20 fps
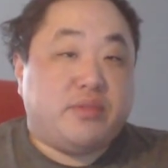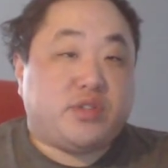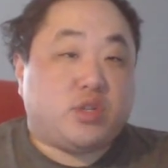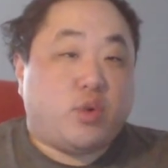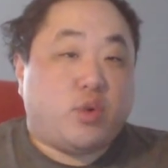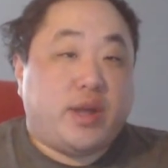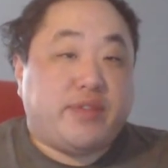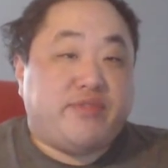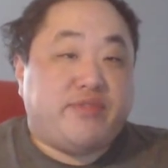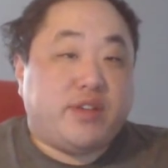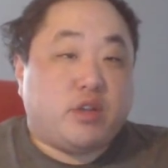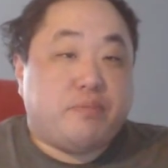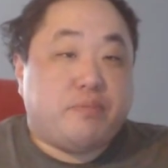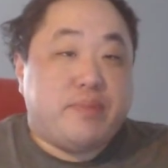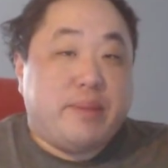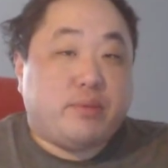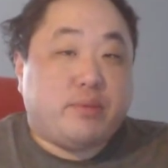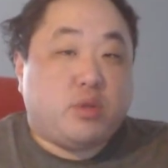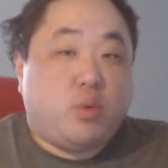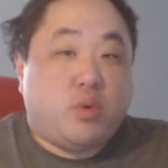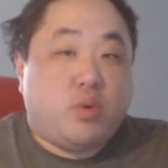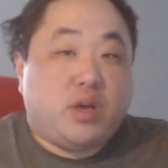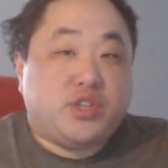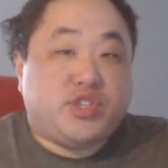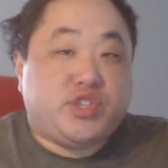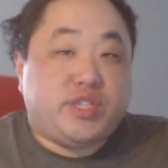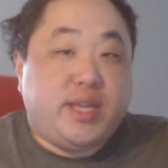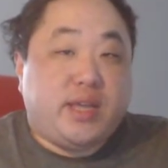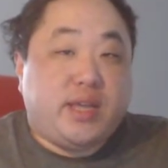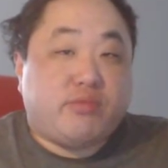so I figure people don't want to
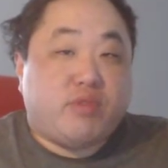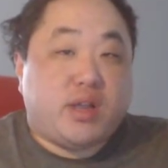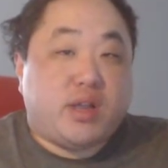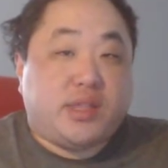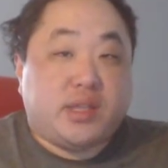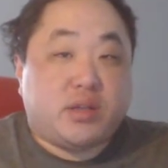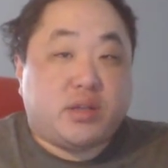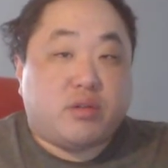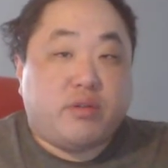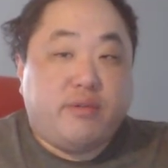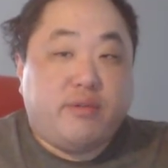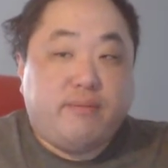see it right now.